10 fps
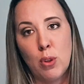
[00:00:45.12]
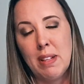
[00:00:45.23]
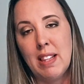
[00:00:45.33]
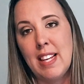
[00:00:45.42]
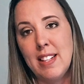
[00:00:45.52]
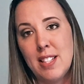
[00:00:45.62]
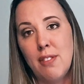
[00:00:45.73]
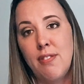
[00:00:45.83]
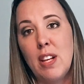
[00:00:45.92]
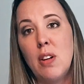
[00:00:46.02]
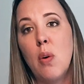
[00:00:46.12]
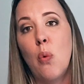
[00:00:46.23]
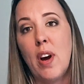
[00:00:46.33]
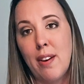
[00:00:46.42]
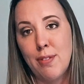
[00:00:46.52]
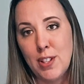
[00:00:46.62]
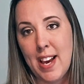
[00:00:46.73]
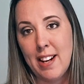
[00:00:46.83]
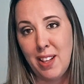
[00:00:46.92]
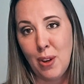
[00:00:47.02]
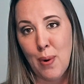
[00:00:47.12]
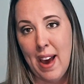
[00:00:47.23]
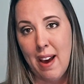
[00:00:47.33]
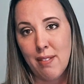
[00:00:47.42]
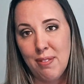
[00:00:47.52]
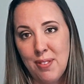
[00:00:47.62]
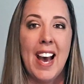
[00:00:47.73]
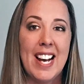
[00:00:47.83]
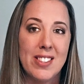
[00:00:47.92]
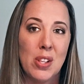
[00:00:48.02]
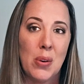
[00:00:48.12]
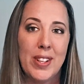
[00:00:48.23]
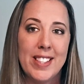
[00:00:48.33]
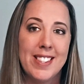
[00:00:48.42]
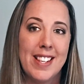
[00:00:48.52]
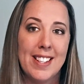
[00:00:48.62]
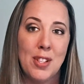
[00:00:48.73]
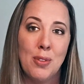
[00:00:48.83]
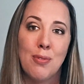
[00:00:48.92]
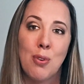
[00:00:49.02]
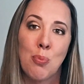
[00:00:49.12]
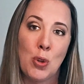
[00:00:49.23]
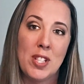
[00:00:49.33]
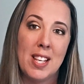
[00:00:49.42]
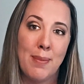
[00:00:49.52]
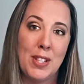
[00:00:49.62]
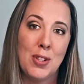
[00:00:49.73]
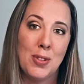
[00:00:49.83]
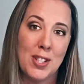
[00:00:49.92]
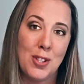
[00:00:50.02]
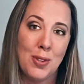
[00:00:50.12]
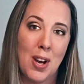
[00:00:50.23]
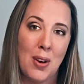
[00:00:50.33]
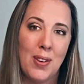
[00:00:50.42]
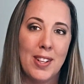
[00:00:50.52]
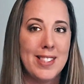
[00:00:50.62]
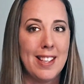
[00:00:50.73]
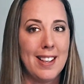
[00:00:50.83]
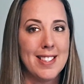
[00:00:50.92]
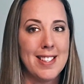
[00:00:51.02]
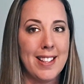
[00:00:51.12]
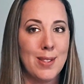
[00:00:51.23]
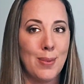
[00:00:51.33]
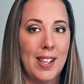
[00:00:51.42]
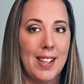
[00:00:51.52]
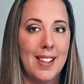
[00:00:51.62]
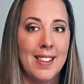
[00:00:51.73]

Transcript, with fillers: formulate to fit whatever data you have. As always, stay tuned for more See Me Joe, Did You Know? I'll see you guys next week.